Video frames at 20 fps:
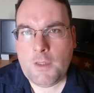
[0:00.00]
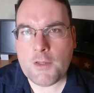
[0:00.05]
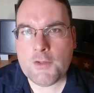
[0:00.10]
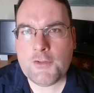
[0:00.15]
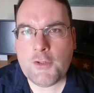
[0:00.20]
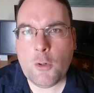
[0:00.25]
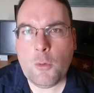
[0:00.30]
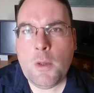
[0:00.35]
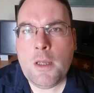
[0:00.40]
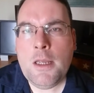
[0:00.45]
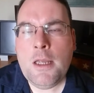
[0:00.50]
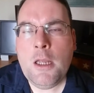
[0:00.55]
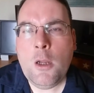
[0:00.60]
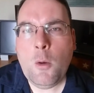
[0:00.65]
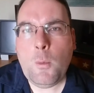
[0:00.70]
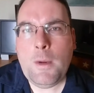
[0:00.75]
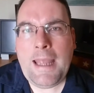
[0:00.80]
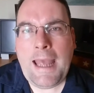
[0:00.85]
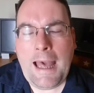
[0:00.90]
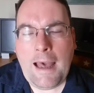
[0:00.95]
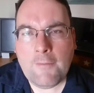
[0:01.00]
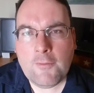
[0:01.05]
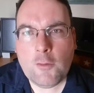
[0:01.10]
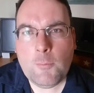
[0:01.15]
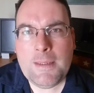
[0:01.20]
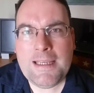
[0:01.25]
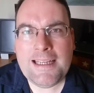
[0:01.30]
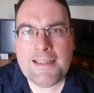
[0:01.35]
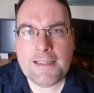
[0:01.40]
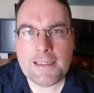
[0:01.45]
So we have to
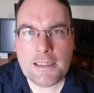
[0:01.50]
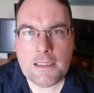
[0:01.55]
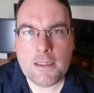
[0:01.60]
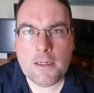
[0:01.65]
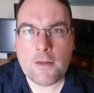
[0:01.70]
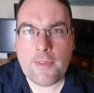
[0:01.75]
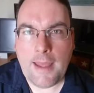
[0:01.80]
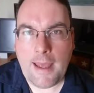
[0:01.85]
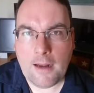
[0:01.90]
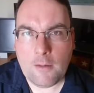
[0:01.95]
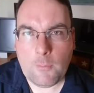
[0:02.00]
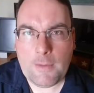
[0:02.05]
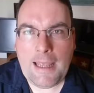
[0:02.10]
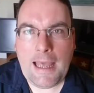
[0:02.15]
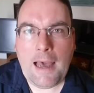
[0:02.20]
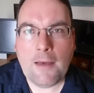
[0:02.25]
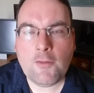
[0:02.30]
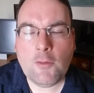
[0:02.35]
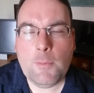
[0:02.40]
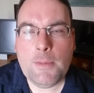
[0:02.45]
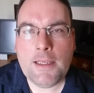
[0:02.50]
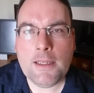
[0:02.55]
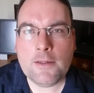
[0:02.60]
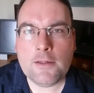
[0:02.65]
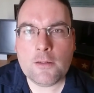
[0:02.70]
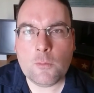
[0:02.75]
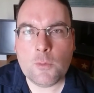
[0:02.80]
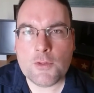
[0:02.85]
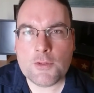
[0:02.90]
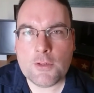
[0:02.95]
begin to clear that. We have to begin
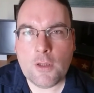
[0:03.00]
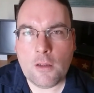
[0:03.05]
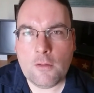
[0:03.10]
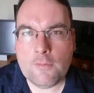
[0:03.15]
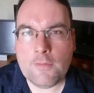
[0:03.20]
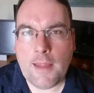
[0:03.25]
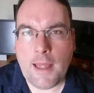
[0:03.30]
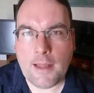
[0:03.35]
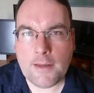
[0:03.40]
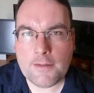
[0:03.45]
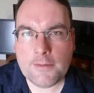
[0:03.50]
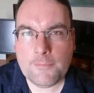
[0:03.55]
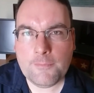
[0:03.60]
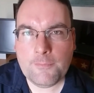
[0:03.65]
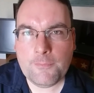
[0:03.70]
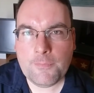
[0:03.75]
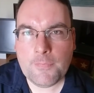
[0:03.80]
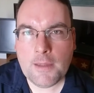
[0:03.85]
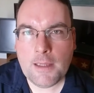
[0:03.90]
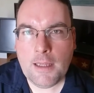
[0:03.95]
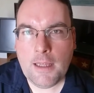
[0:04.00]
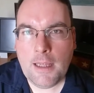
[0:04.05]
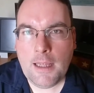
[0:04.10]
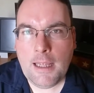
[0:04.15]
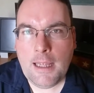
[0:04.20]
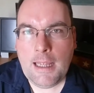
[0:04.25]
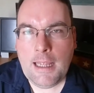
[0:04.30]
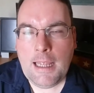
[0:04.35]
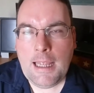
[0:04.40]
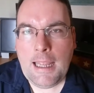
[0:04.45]
to resolve that.
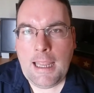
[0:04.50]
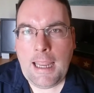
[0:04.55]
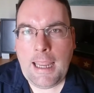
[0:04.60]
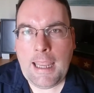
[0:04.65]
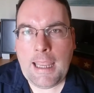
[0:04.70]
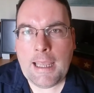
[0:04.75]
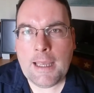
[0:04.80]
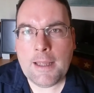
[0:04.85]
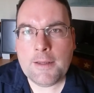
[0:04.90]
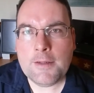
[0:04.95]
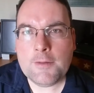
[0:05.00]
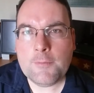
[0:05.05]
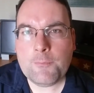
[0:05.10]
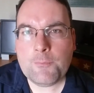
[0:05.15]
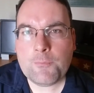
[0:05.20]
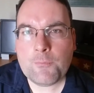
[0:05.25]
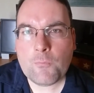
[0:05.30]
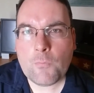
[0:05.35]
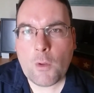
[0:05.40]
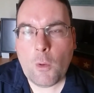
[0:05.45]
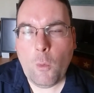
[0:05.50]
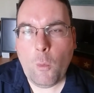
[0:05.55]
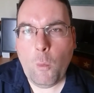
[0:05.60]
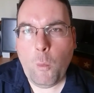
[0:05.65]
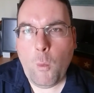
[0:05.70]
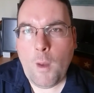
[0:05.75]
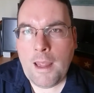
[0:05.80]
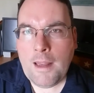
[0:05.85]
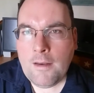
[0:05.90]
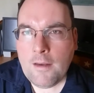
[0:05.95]
And
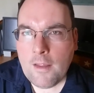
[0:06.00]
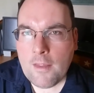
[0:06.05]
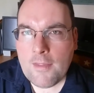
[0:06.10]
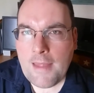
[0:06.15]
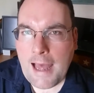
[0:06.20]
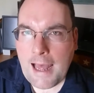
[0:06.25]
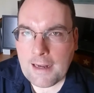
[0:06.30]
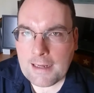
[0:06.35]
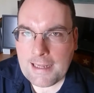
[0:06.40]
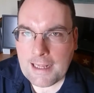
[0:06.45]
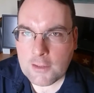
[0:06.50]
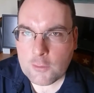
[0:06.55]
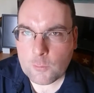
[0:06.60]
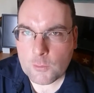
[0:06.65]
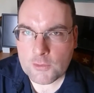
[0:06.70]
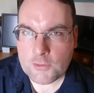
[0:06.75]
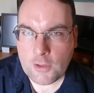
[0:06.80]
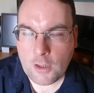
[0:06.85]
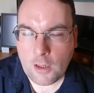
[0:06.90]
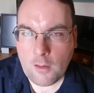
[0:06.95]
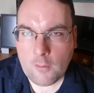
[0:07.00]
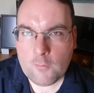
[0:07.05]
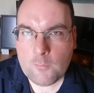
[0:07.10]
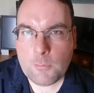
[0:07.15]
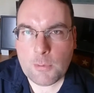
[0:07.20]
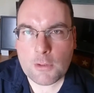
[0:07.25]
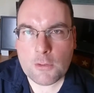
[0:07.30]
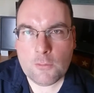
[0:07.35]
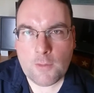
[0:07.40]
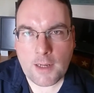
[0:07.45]
when that gets resolved
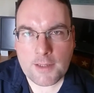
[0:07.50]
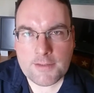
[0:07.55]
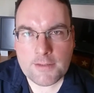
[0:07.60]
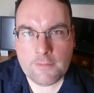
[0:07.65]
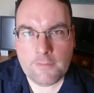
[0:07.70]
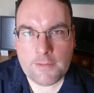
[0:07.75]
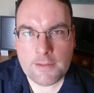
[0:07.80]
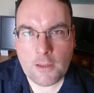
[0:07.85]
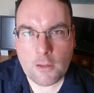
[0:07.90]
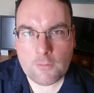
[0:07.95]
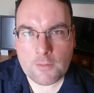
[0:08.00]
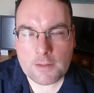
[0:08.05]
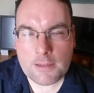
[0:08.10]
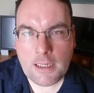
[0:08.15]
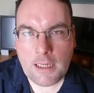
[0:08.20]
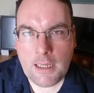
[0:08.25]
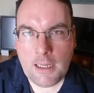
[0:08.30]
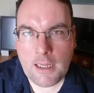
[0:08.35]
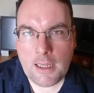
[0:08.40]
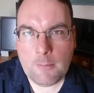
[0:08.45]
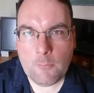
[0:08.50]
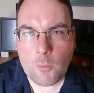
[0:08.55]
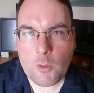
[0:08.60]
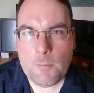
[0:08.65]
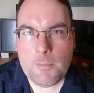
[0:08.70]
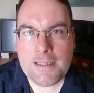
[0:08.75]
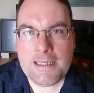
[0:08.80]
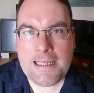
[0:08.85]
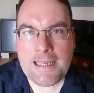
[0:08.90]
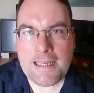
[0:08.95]
progressively over time, we
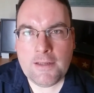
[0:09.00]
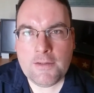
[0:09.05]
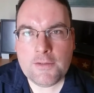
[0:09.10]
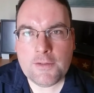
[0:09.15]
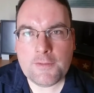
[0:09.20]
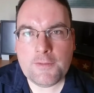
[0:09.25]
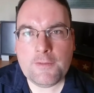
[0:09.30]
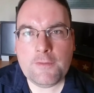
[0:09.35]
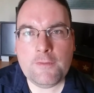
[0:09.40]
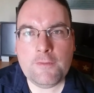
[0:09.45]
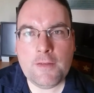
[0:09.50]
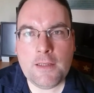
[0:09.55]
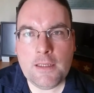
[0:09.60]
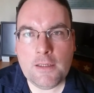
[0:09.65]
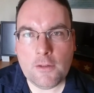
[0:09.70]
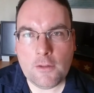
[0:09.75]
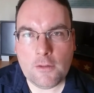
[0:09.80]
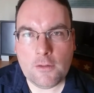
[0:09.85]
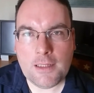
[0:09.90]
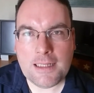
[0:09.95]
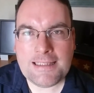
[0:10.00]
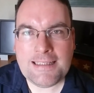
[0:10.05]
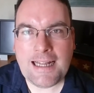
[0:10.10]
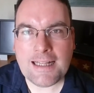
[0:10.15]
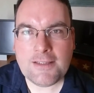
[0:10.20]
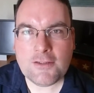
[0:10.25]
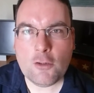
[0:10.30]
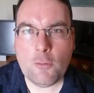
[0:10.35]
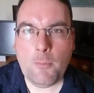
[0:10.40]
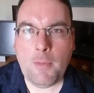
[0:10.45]
begin to feel, it's
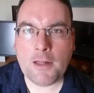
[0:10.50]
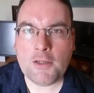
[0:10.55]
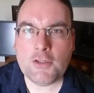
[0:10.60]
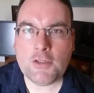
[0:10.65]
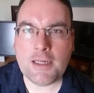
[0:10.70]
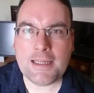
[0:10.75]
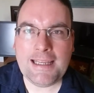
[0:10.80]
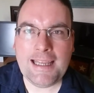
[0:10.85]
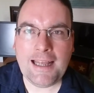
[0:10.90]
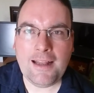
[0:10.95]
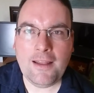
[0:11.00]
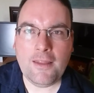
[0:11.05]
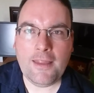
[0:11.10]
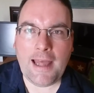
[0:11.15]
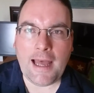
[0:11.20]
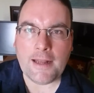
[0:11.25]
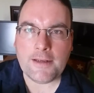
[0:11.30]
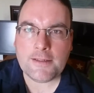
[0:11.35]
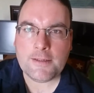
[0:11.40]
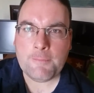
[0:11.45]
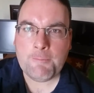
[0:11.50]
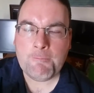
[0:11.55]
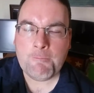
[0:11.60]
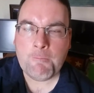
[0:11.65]
not so much, again, that